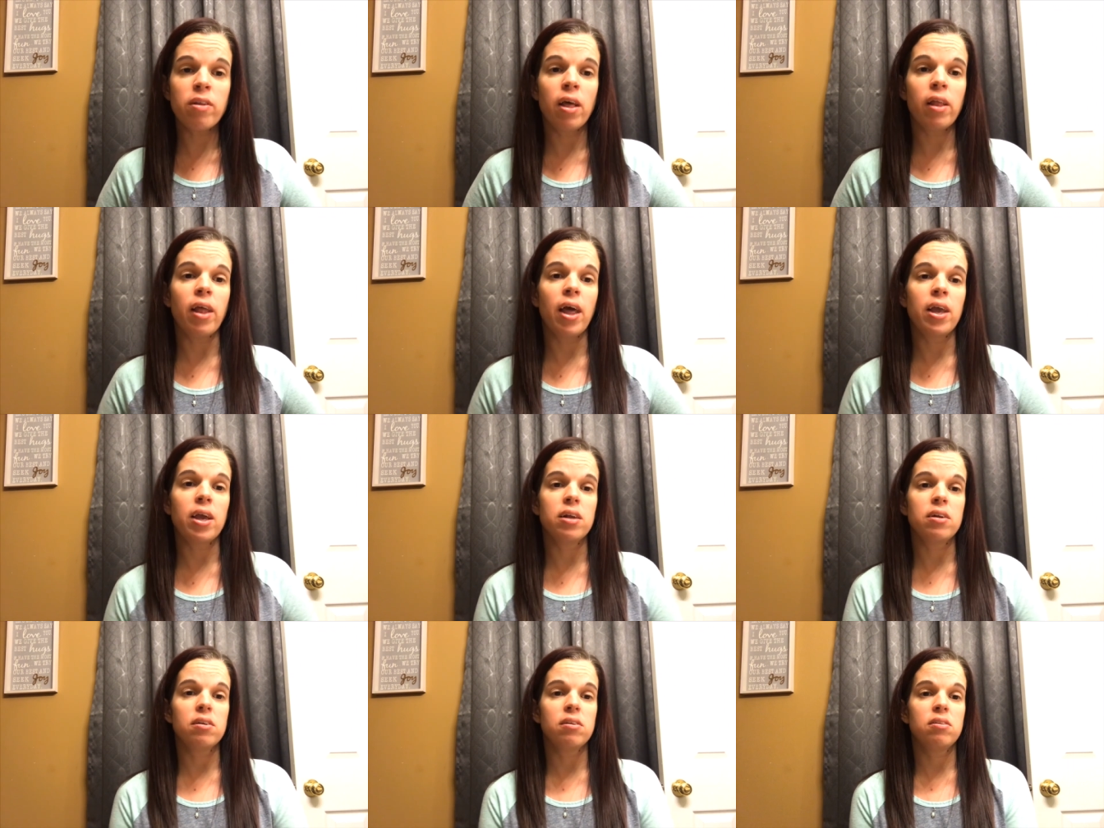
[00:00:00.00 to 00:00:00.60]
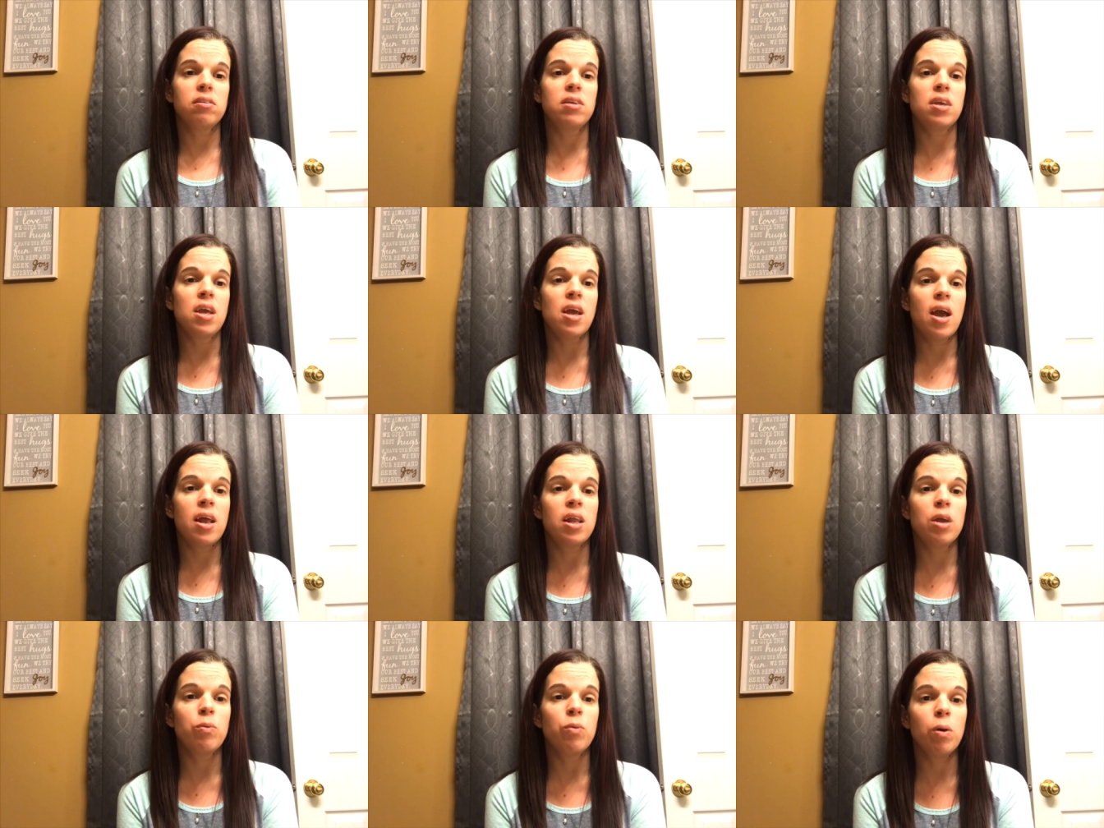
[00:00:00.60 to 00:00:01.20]
They like it to see
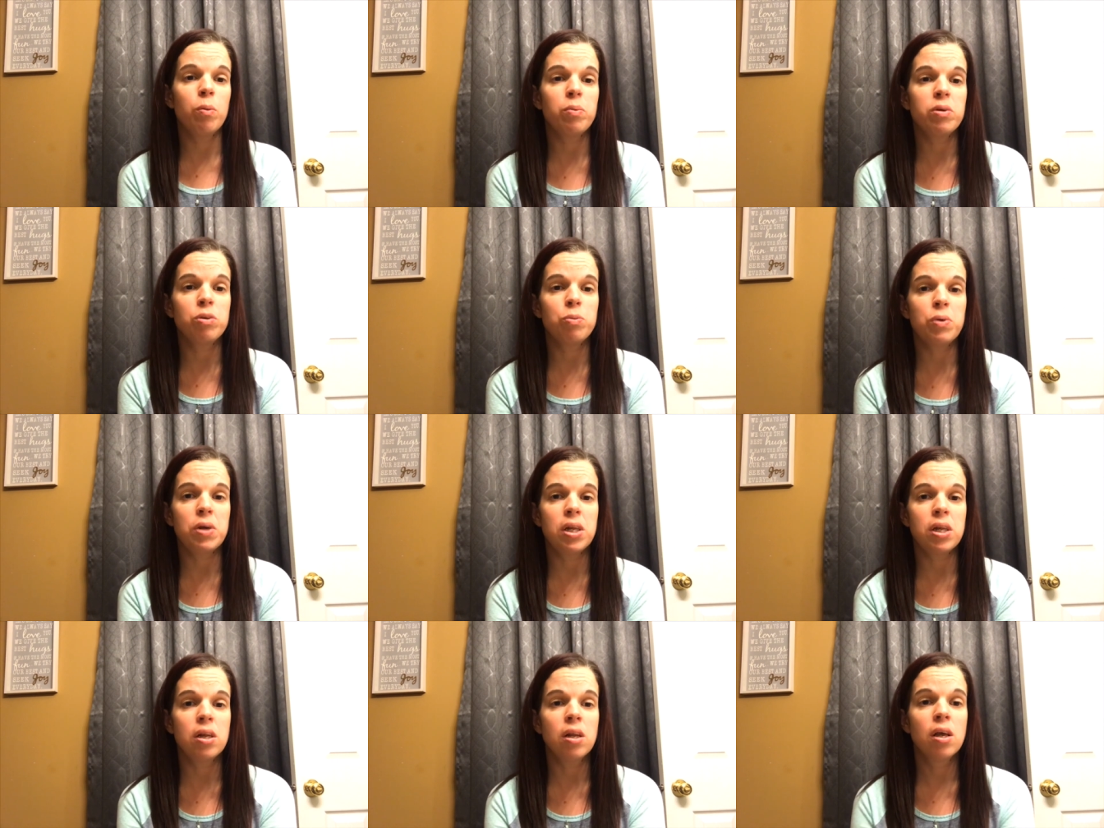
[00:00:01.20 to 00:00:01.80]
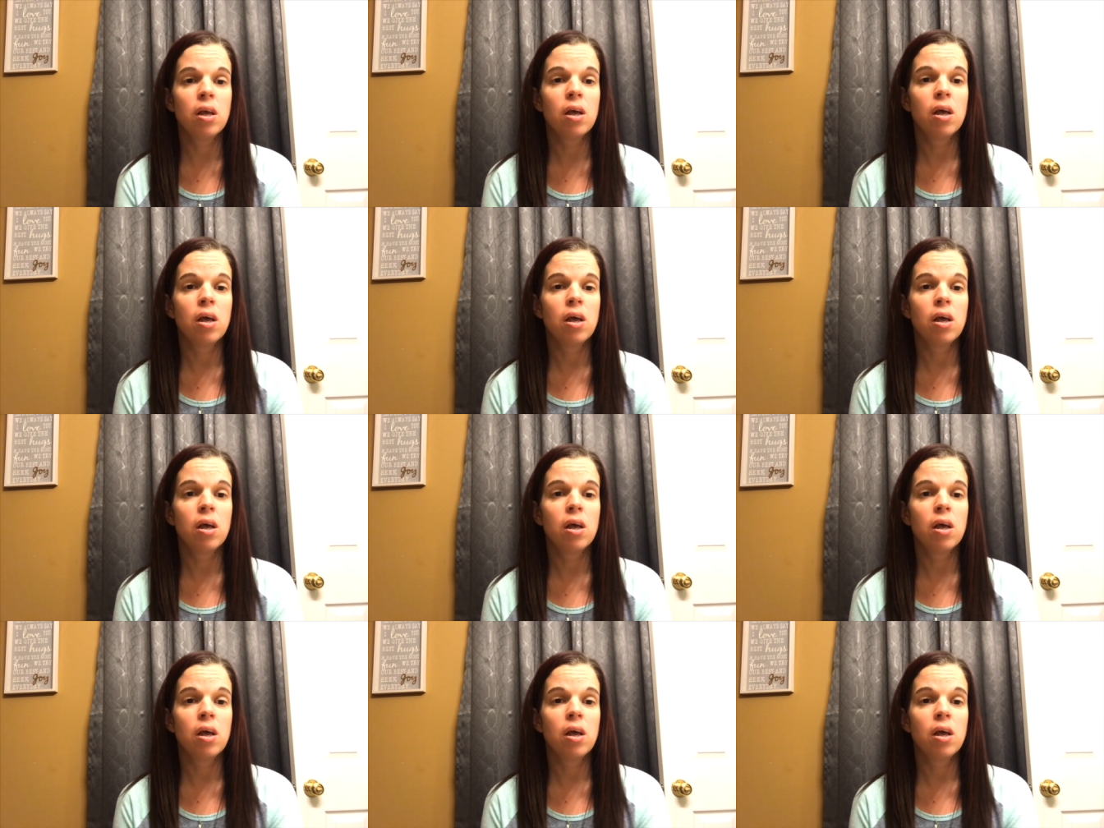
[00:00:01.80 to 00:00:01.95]
anywhere between